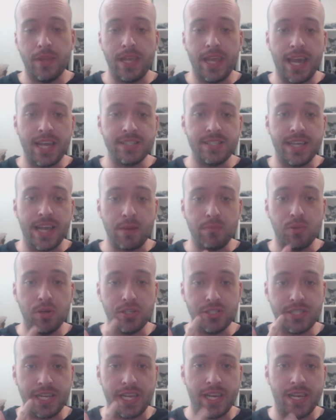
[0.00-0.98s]
He actually got
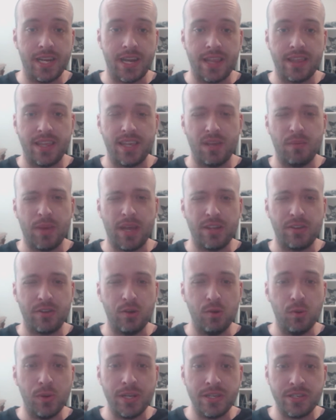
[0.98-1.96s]
pushed in, I think, about
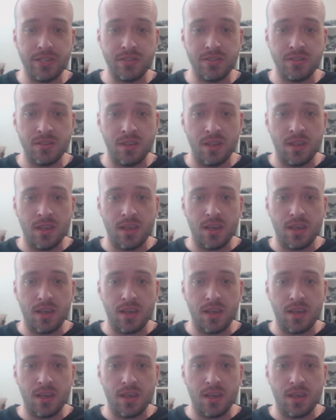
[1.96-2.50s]
2 inches.